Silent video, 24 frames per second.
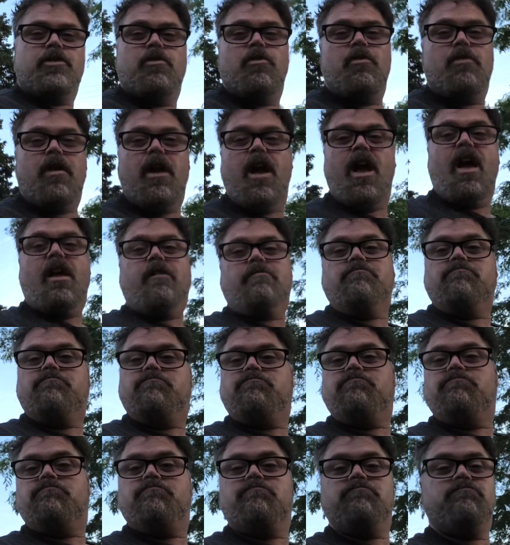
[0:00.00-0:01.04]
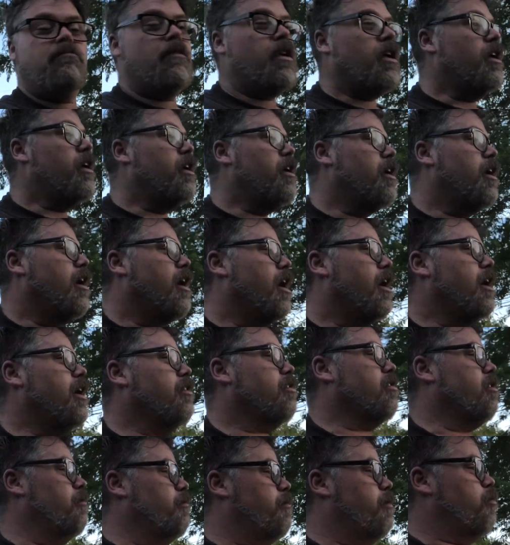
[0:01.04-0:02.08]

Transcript: going on. I got some